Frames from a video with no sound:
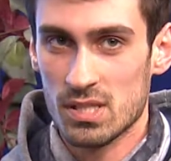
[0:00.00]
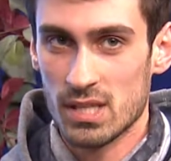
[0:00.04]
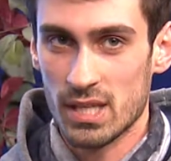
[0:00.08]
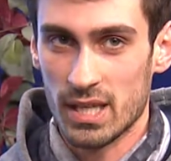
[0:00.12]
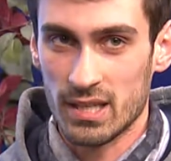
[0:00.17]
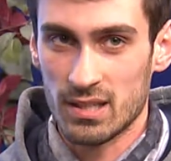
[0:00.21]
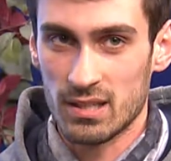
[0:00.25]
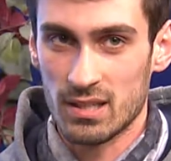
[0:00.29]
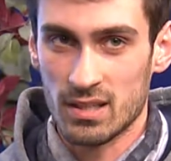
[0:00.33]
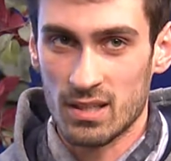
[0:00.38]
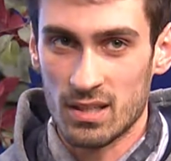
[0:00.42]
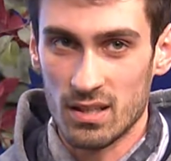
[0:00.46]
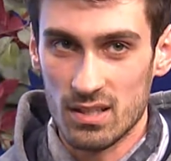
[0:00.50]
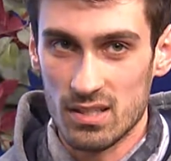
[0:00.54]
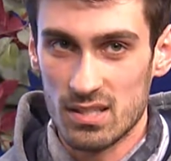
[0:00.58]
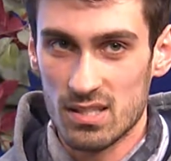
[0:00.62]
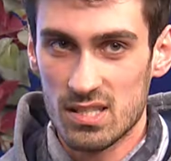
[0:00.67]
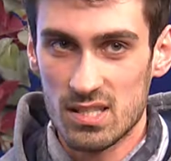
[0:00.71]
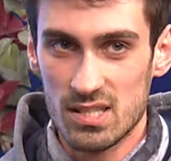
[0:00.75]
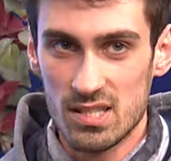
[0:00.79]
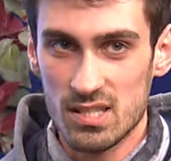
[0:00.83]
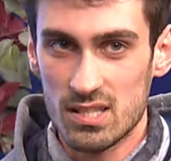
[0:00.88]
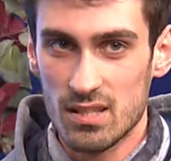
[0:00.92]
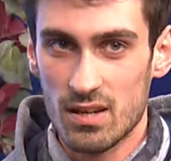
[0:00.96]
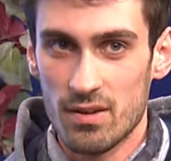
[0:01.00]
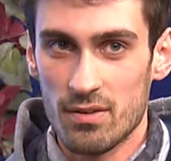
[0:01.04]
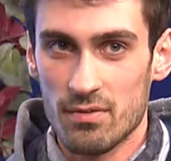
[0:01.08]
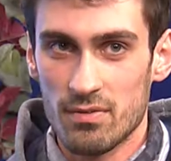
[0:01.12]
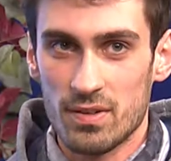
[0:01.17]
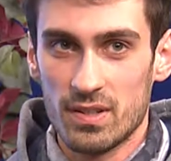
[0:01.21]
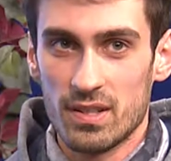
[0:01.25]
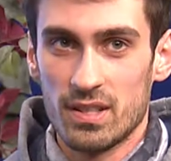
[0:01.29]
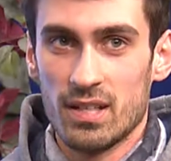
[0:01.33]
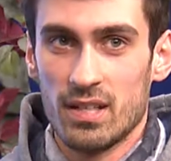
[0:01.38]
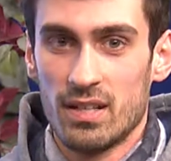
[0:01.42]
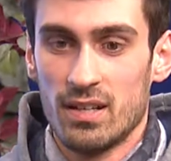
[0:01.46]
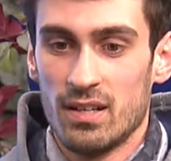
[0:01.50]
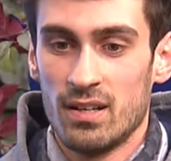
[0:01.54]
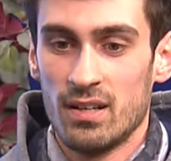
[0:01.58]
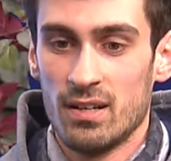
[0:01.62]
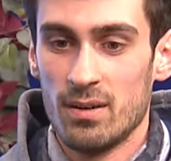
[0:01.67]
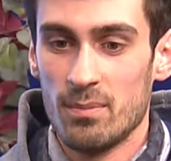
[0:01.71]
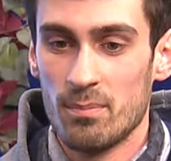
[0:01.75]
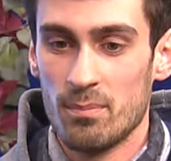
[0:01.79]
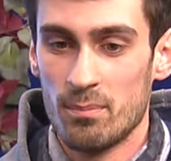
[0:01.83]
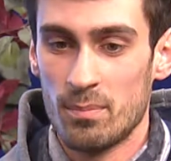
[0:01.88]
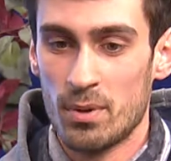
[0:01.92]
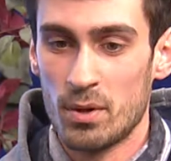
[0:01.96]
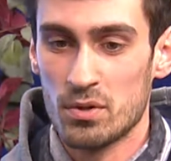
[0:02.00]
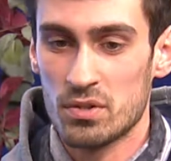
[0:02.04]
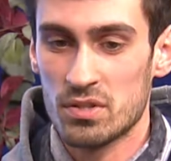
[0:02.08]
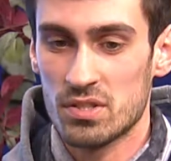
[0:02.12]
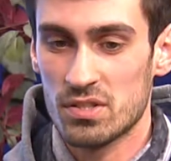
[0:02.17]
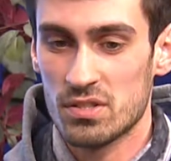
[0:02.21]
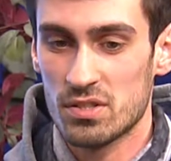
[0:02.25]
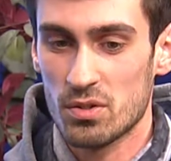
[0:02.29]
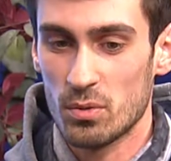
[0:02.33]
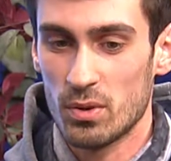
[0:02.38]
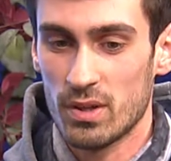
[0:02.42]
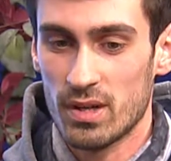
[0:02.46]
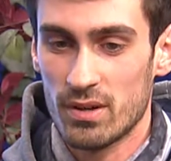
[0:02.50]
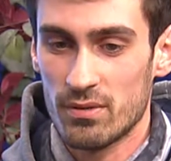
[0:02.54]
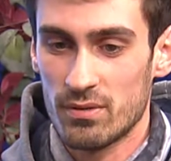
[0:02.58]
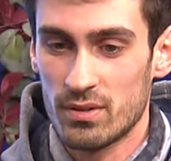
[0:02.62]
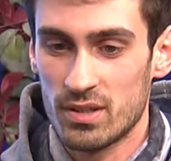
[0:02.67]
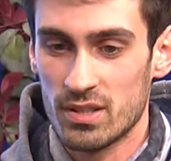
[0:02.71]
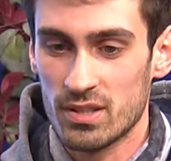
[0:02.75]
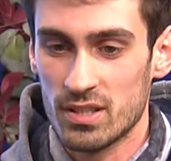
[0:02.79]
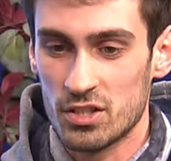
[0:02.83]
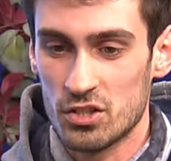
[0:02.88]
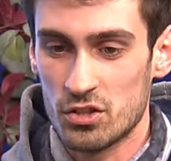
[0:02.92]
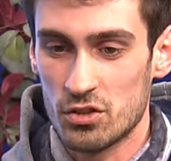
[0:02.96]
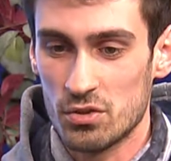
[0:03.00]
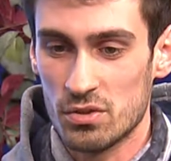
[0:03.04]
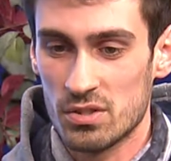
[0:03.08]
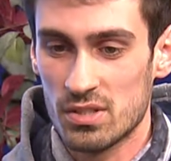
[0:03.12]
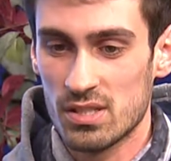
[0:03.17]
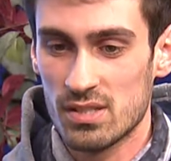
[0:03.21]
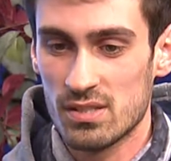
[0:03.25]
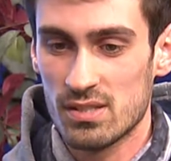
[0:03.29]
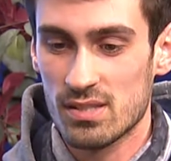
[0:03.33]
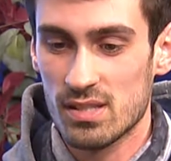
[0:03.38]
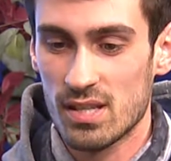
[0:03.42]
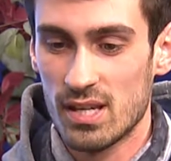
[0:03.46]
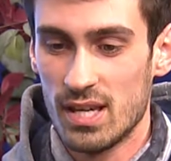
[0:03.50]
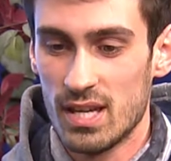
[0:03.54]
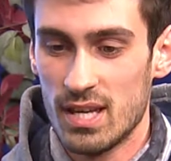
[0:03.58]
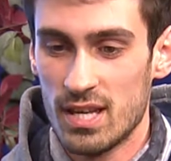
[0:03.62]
like the guns and stuff, and the potions or whatever, and the juices.